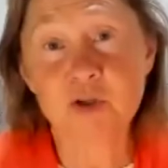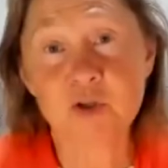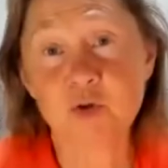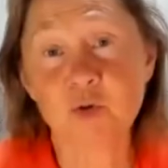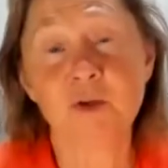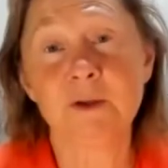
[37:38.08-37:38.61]

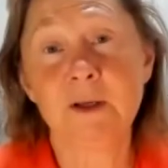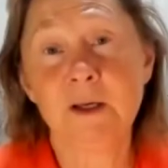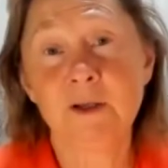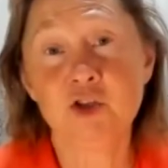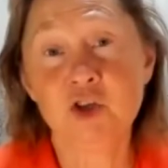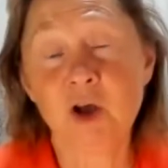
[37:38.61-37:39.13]
disorder.
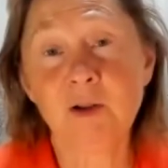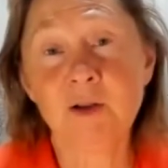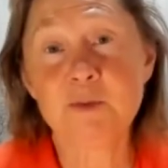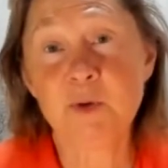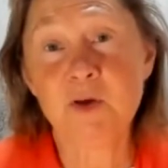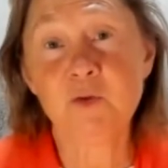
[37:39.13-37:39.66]
The child
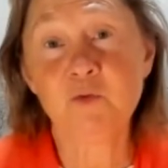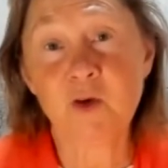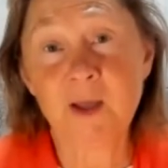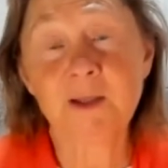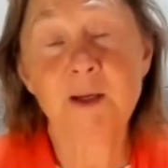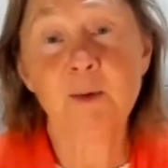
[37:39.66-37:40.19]
is being
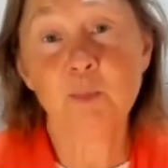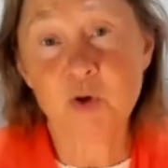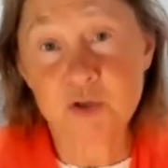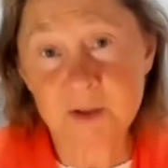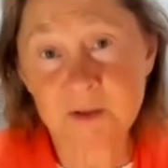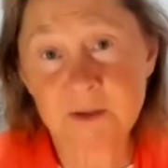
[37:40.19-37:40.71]
fed
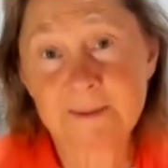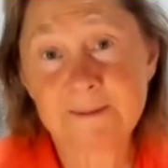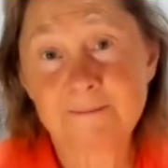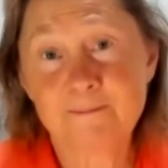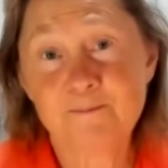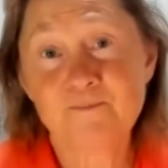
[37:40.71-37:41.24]
poison.
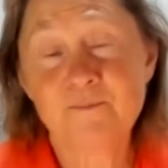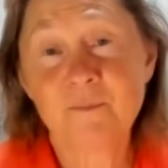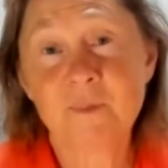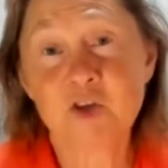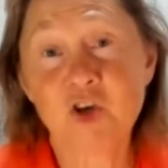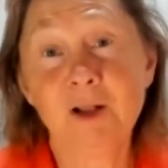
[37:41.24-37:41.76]

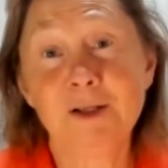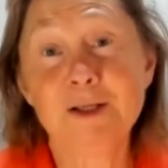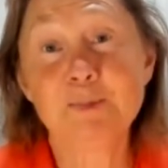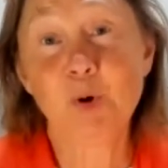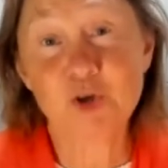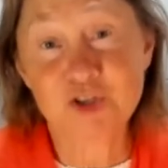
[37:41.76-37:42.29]
The child is
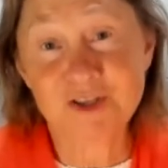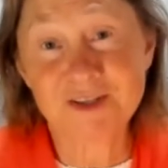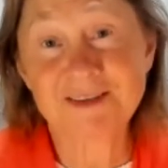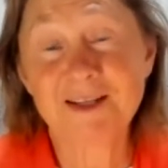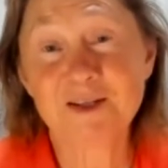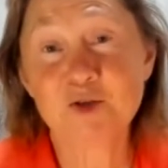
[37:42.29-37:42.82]
poisoned.
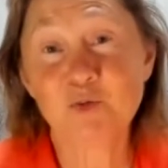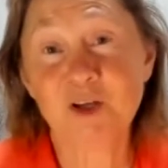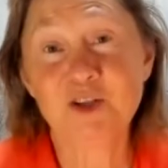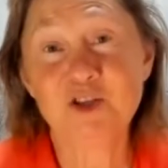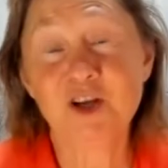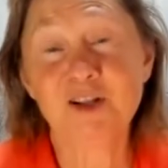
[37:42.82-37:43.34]
That is why
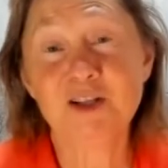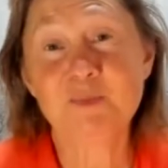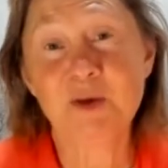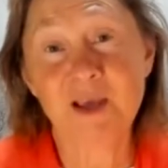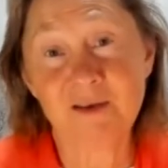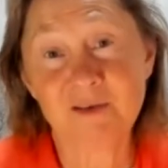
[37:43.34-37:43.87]
the child is
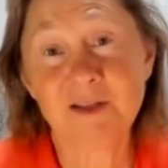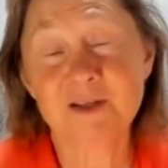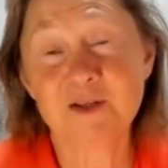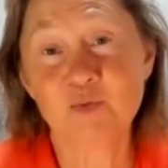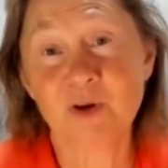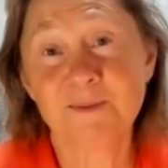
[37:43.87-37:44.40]
behaving
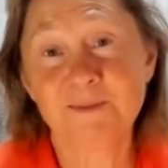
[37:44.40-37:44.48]
this way.